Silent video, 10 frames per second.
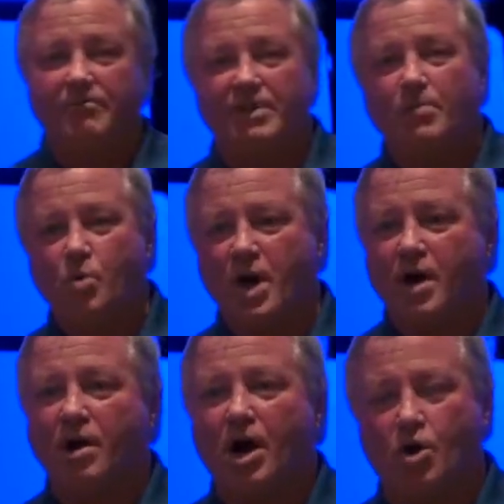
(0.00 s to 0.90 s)

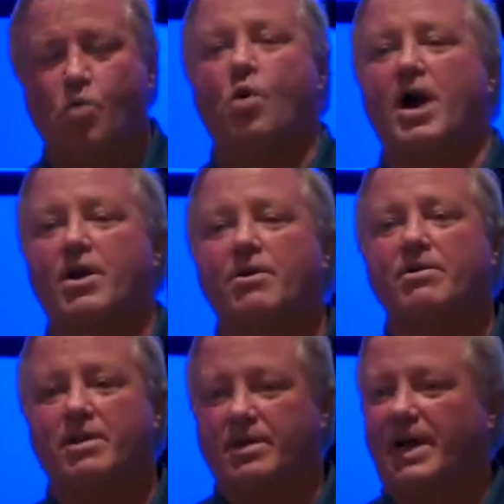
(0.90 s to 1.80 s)
VMware
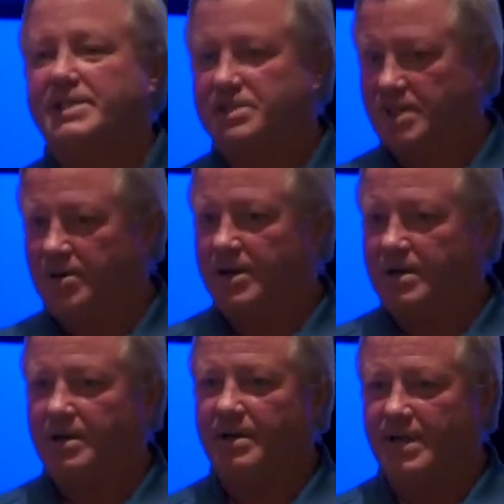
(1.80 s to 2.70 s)
acquired Nicira,
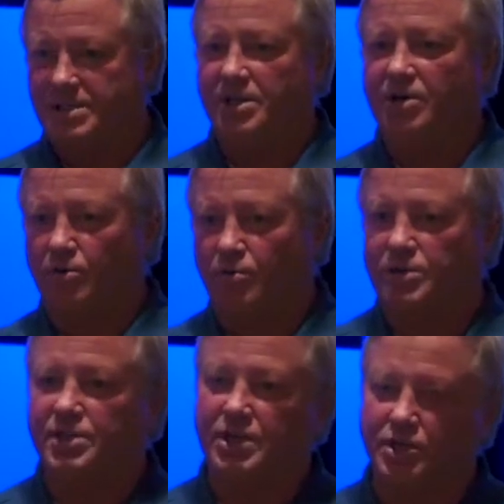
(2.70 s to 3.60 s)
and Nicira
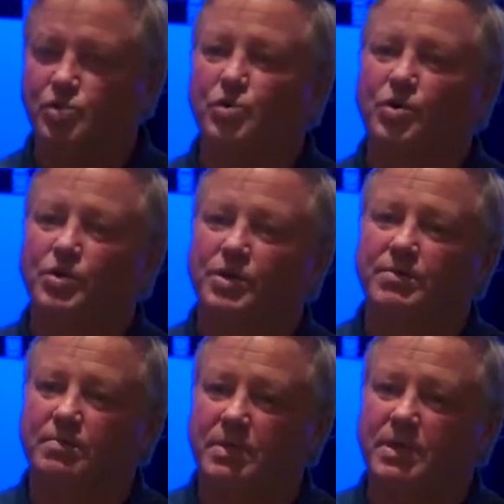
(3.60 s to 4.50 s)
was a
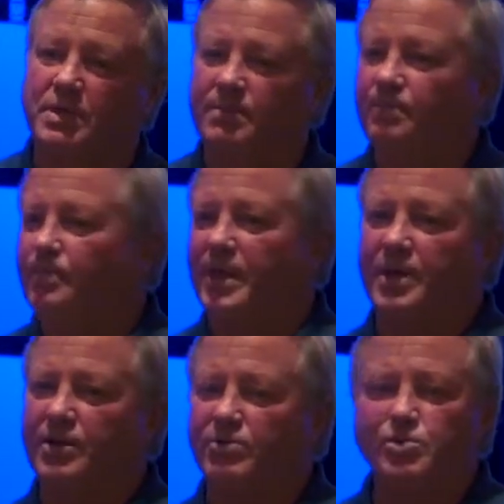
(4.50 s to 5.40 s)
controller um, you
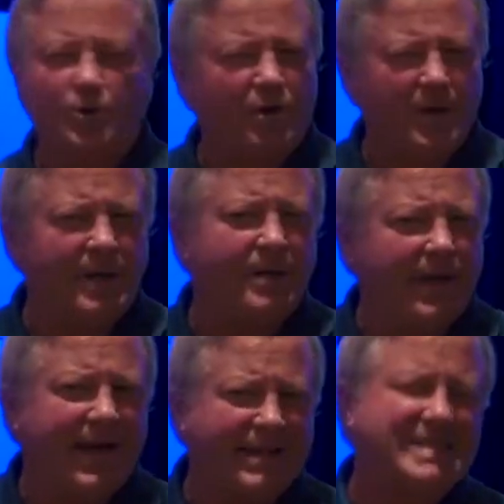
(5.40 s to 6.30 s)
know, that was really,
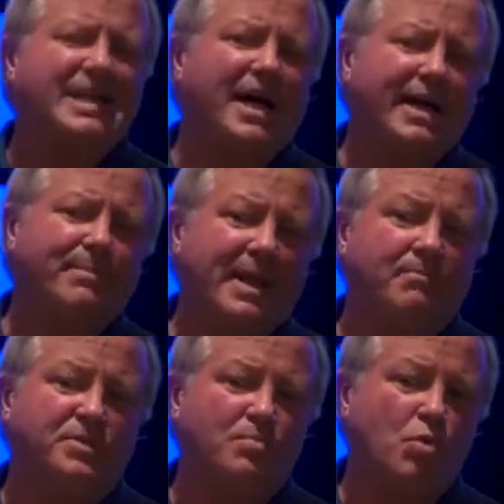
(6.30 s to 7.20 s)
at the time,
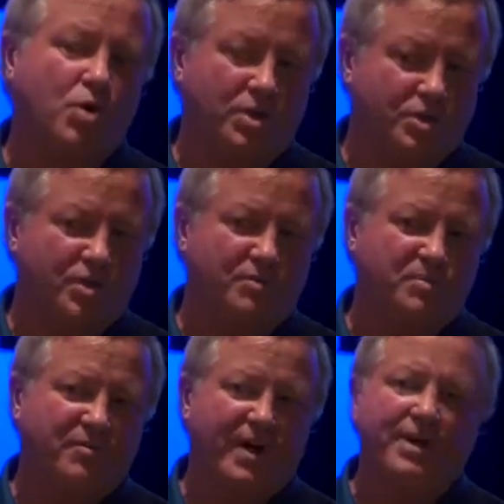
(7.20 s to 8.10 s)
aimed more at service
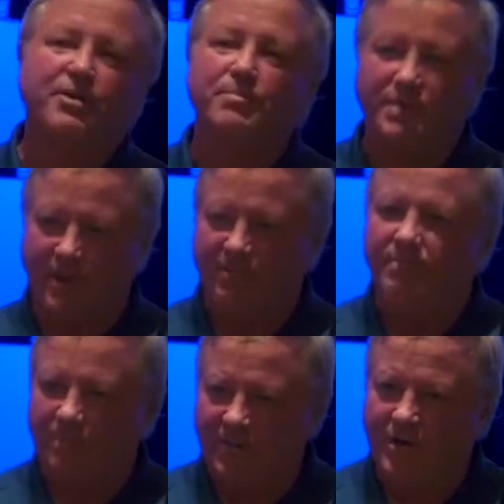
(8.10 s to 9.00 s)
provider, but they
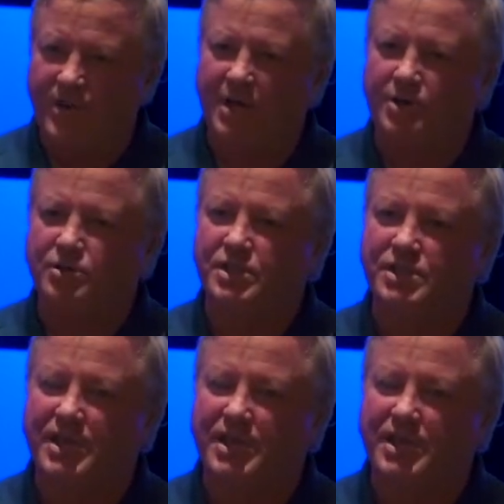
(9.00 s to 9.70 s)
figured they could use it as